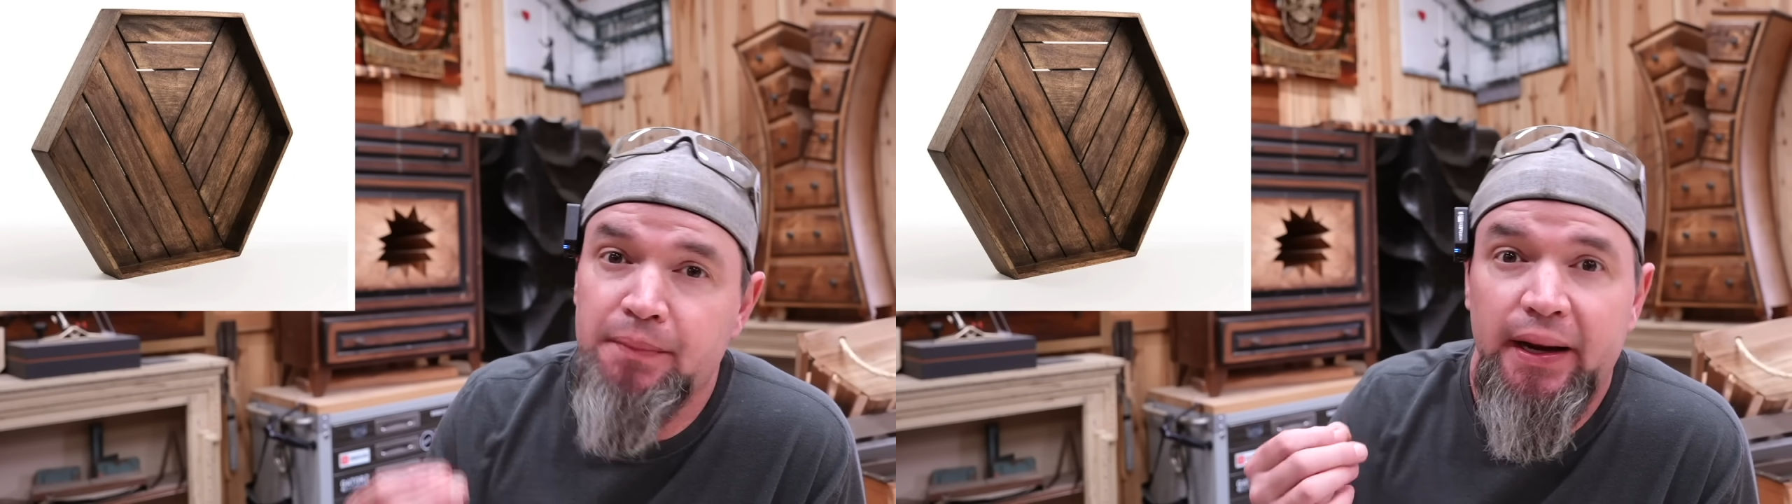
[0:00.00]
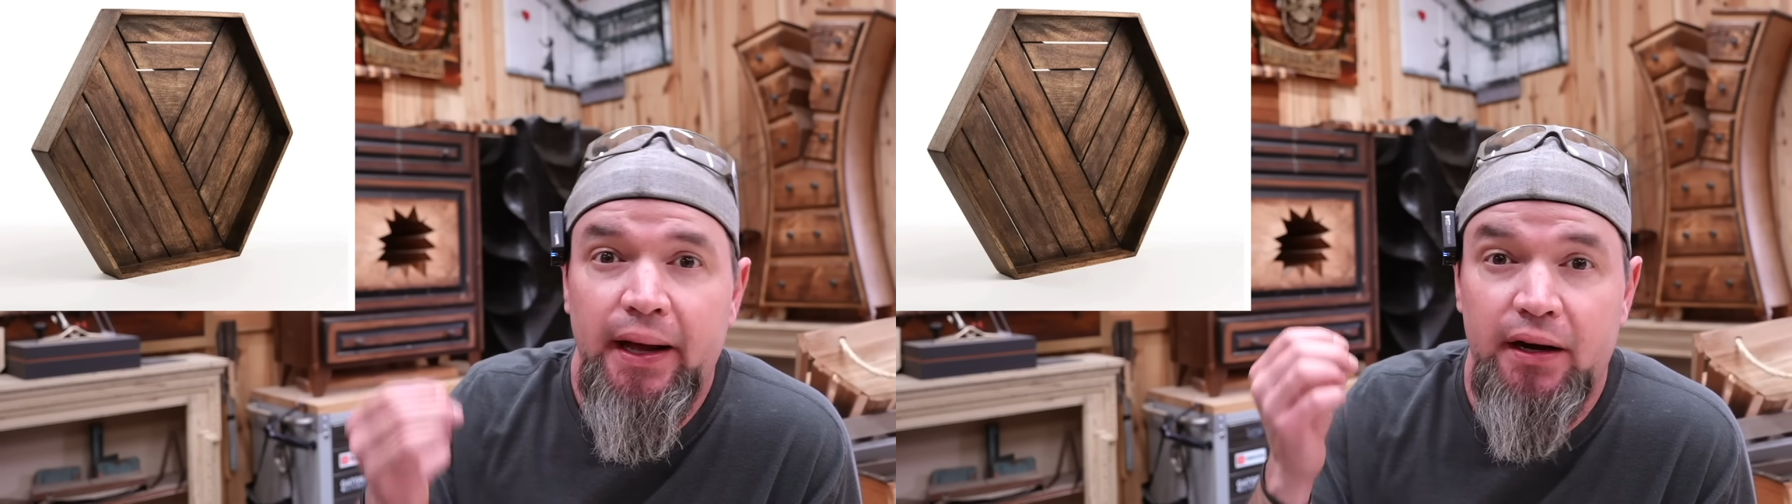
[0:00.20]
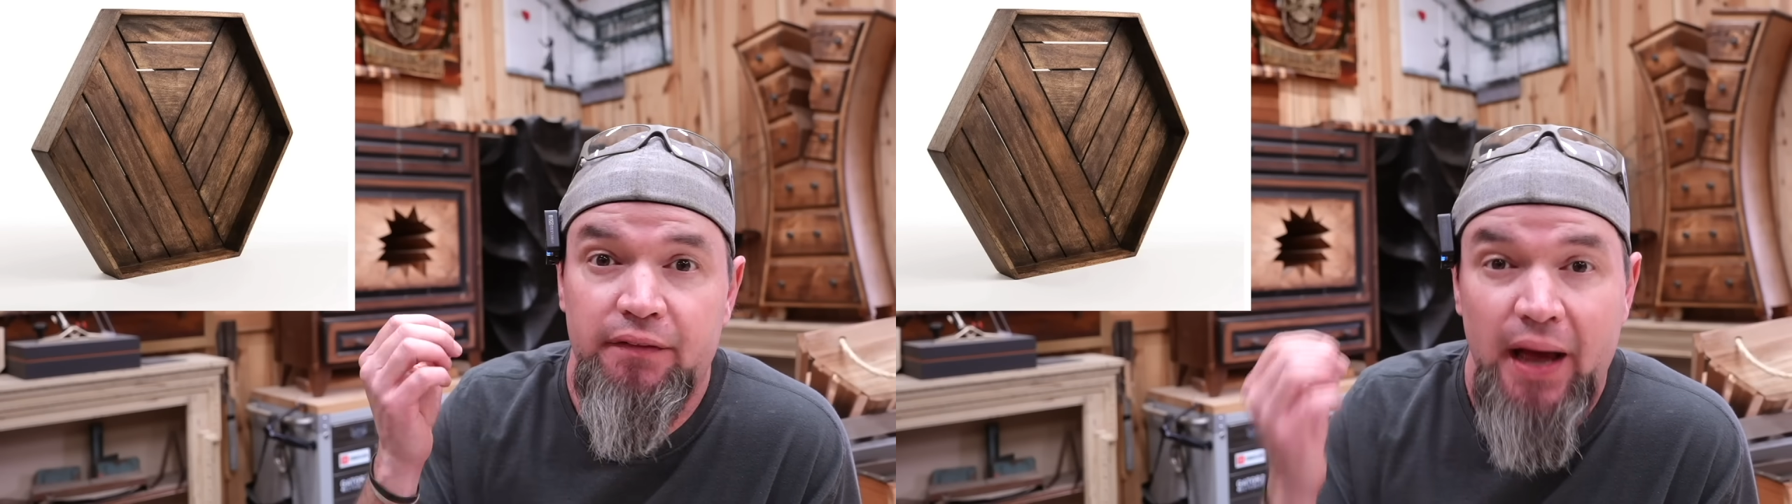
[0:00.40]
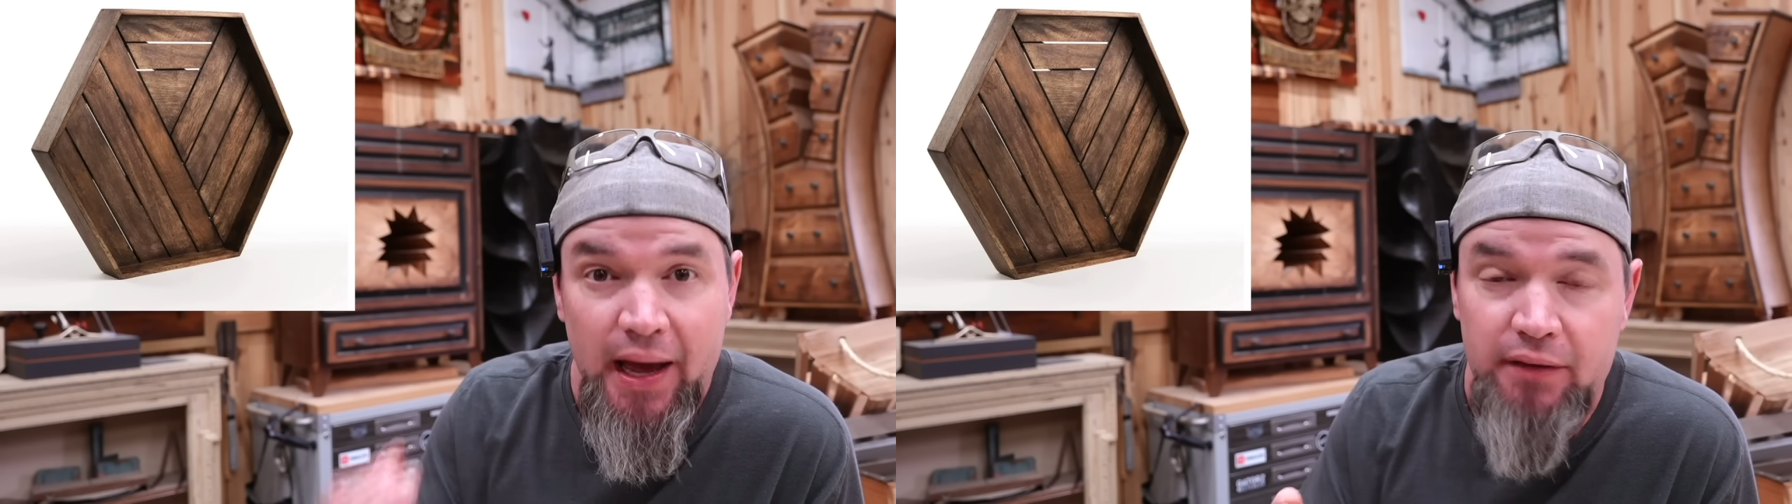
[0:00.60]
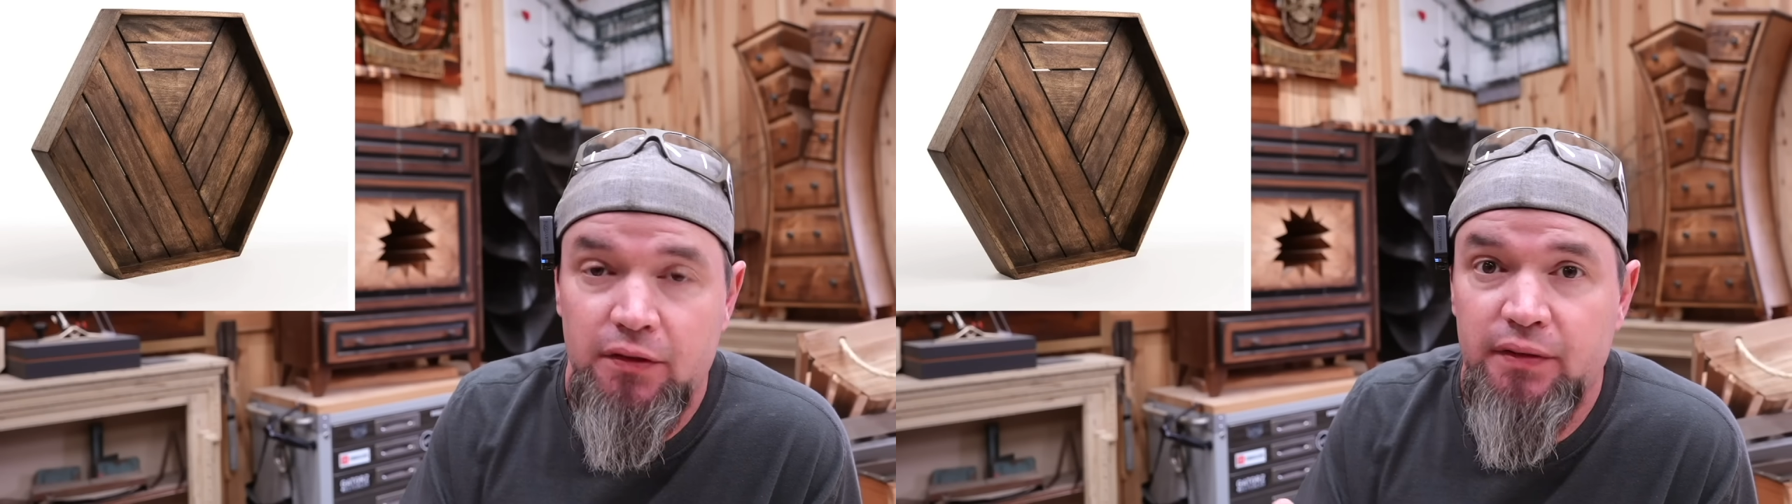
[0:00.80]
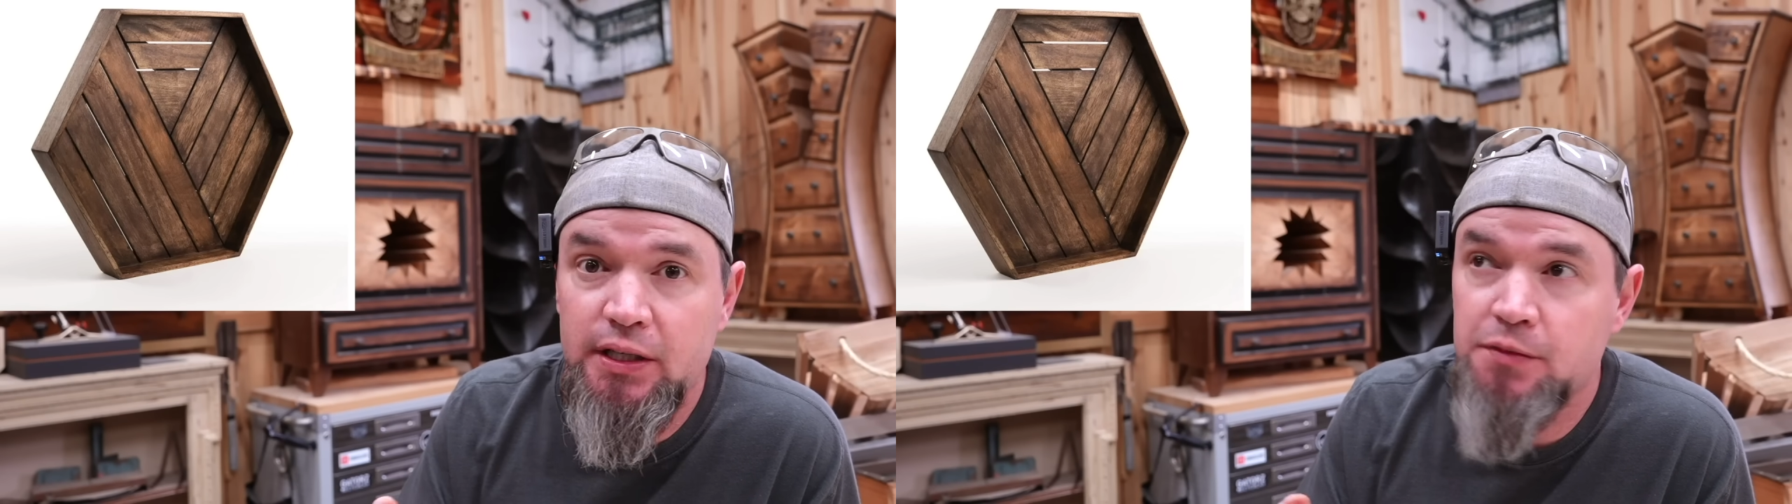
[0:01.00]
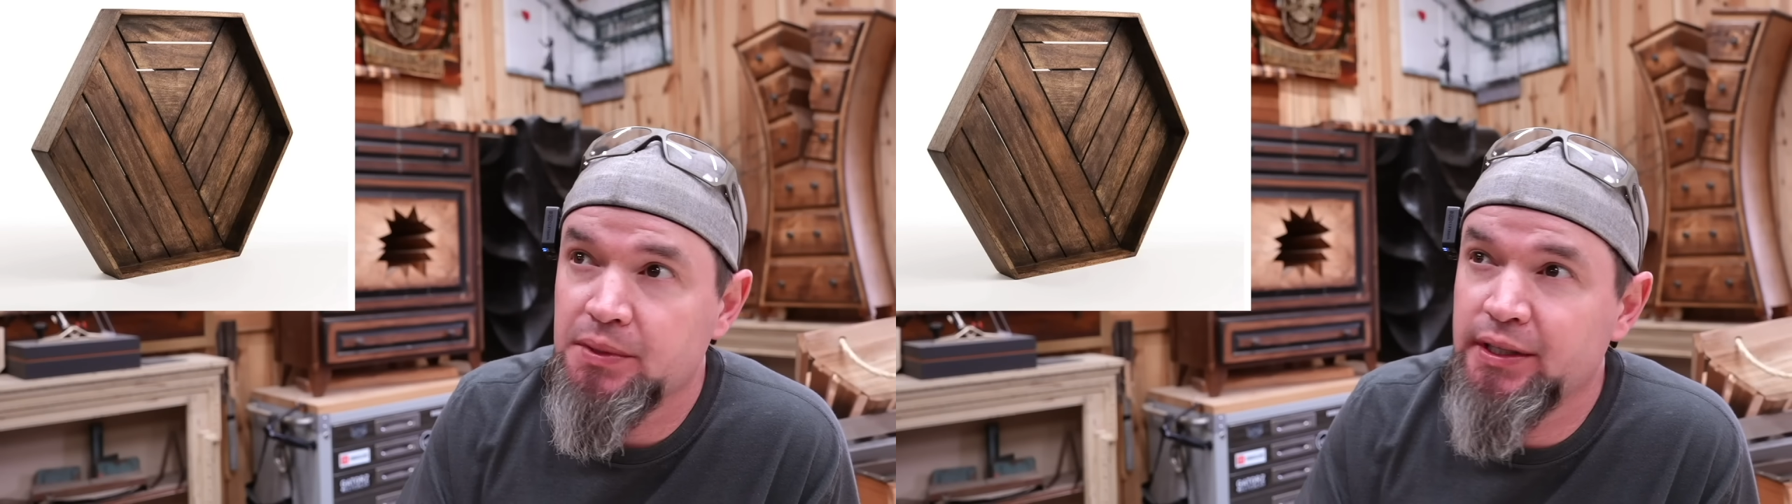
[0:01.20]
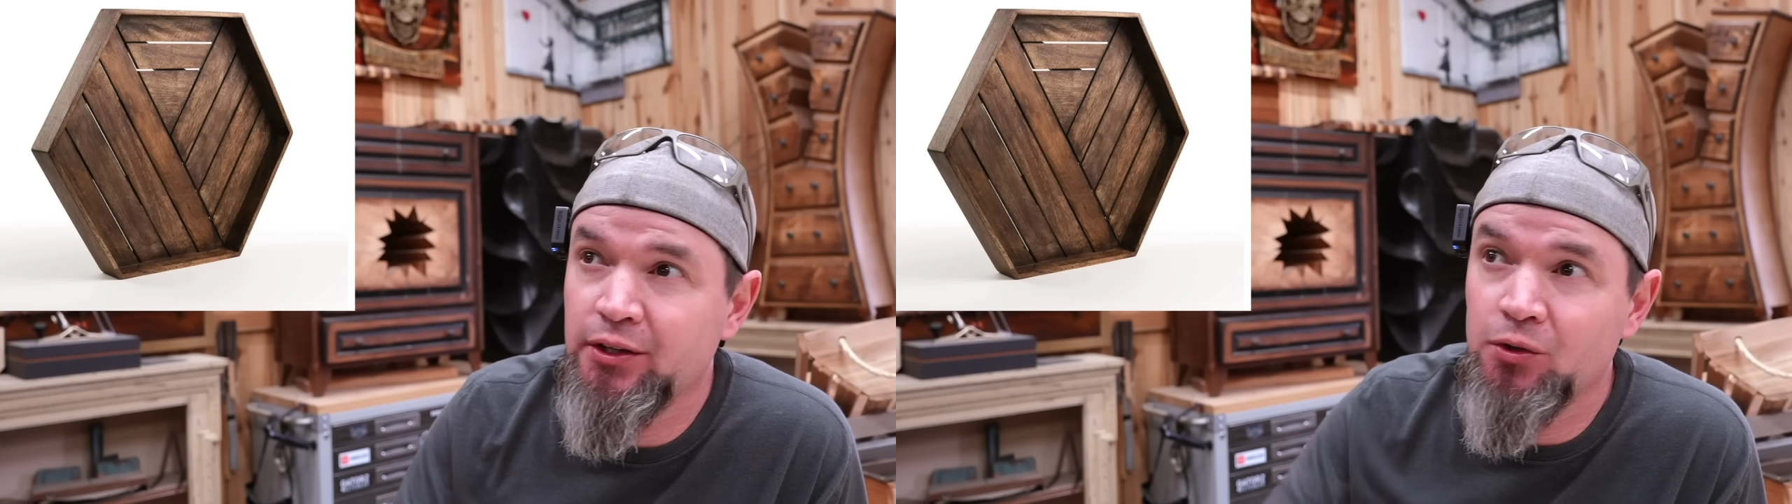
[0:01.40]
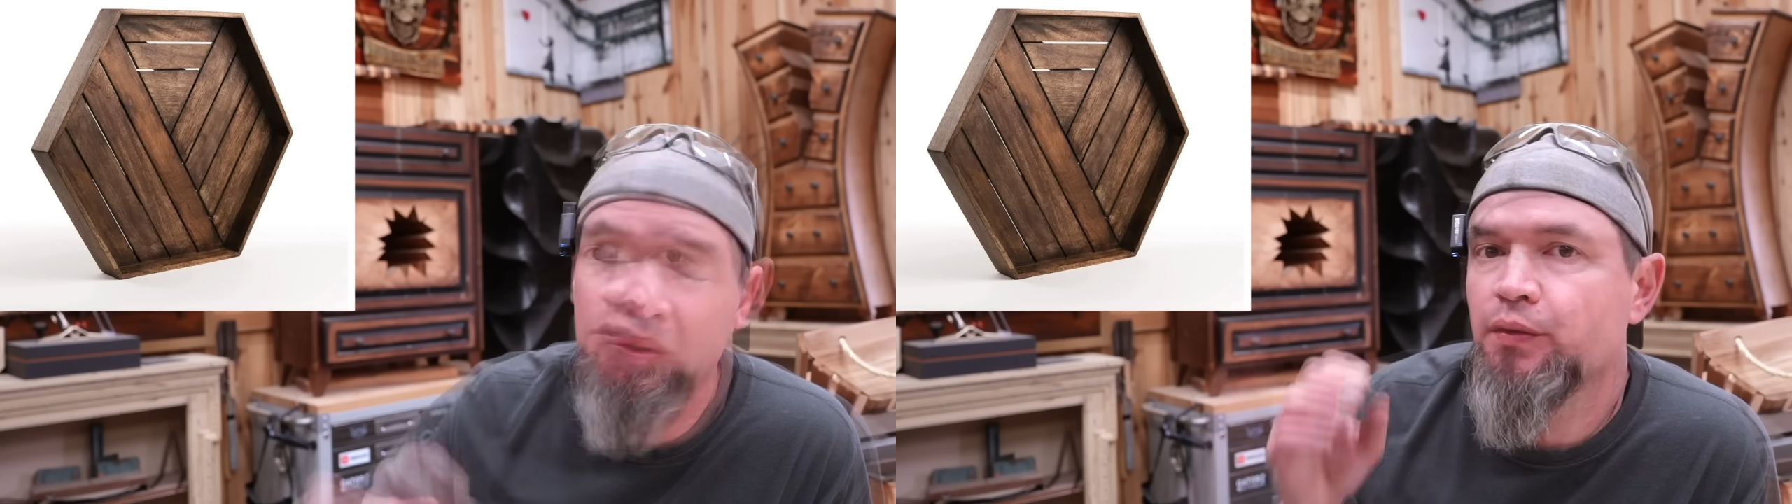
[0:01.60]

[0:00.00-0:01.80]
made out of 1/2 inch material.